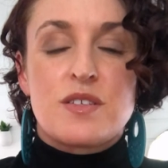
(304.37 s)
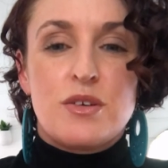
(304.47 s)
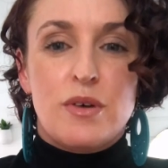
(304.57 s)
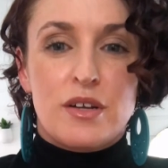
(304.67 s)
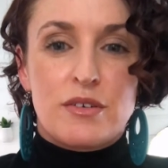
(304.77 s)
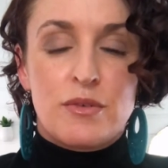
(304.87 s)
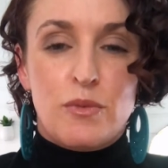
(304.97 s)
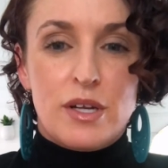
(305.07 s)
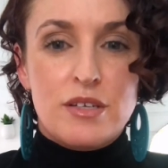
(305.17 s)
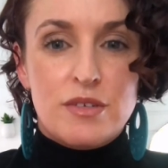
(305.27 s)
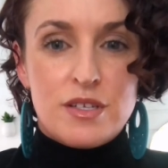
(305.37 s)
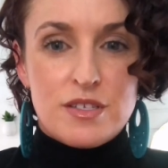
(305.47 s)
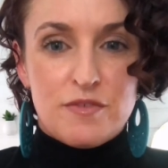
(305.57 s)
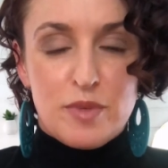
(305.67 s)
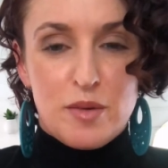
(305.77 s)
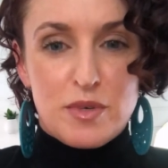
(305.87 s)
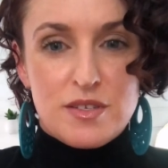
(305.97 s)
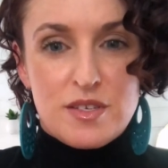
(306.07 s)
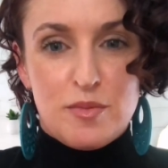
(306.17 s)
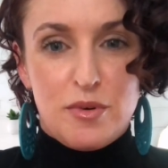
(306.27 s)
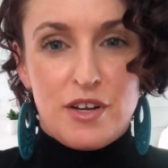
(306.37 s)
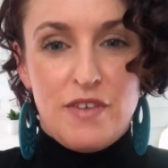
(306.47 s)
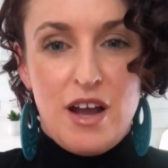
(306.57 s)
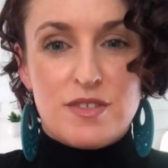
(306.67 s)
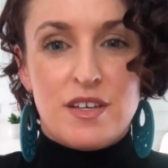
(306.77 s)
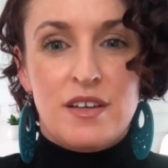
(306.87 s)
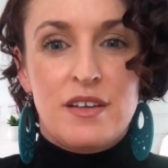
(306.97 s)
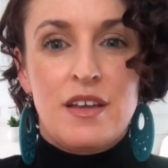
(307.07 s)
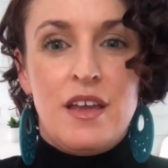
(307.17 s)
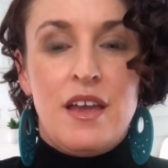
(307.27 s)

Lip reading: 201 units of permanent supportive housing,